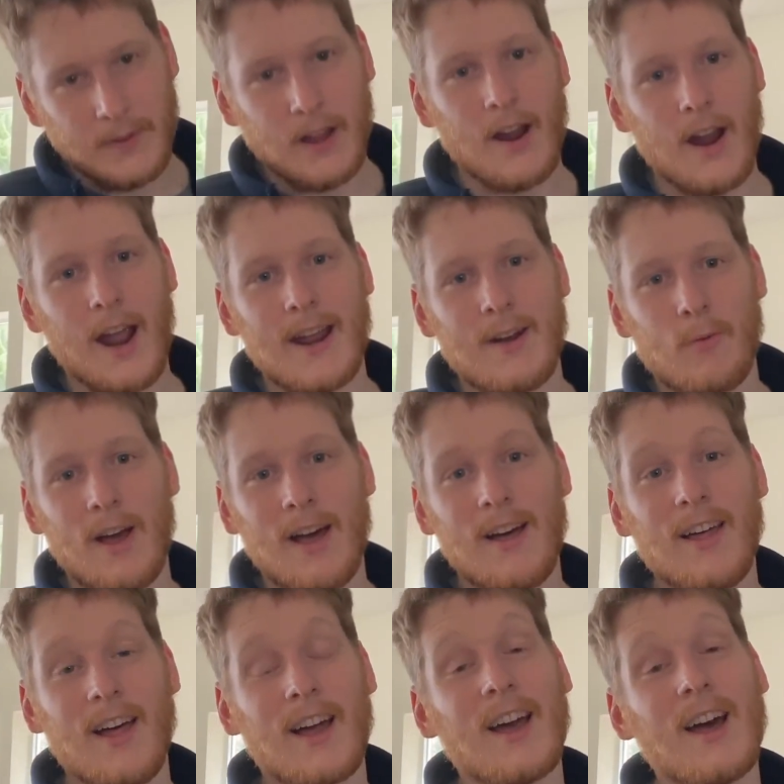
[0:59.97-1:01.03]
Alright,
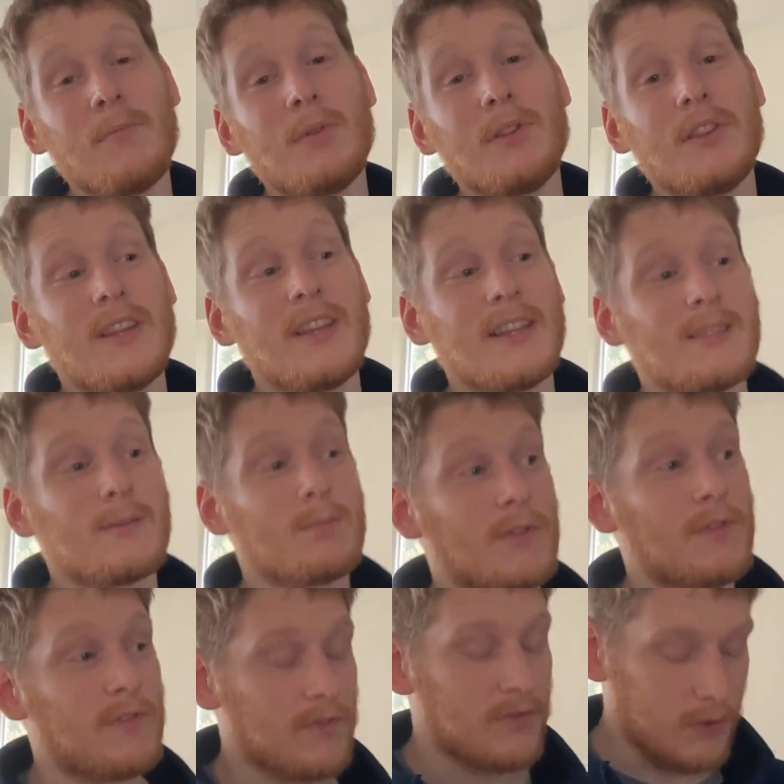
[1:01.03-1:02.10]
well, a couple things
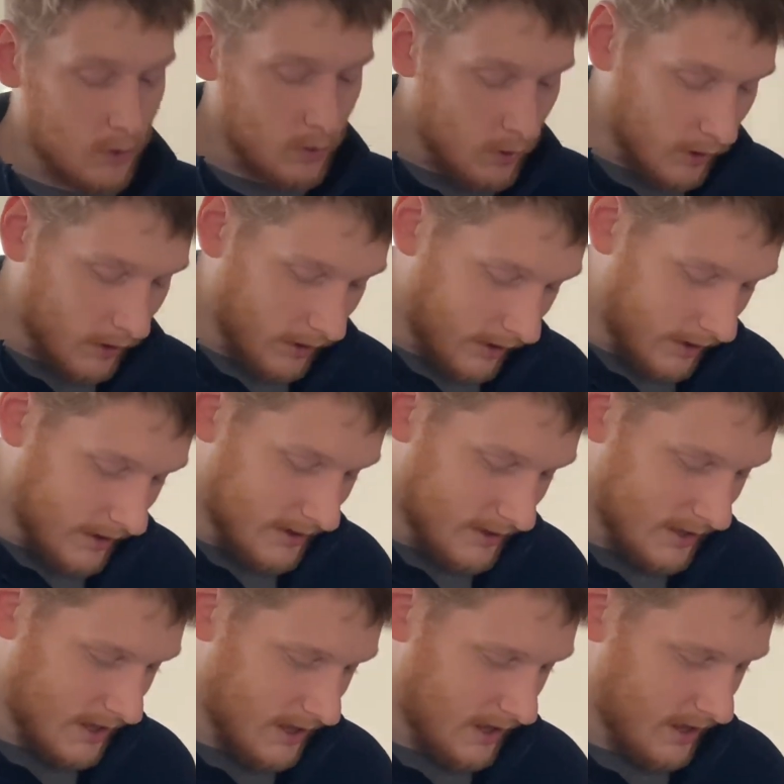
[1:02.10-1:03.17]
before
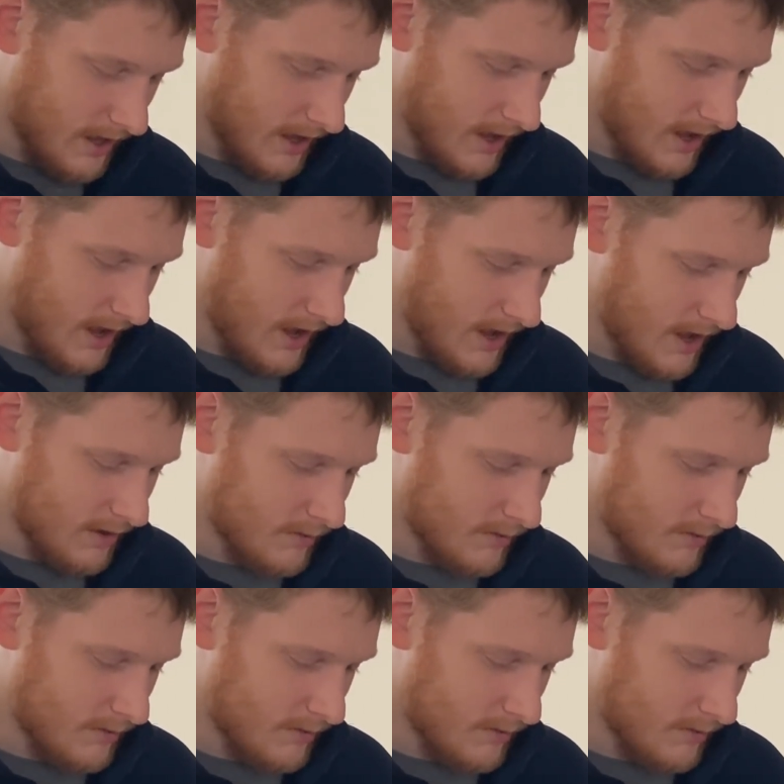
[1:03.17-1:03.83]
I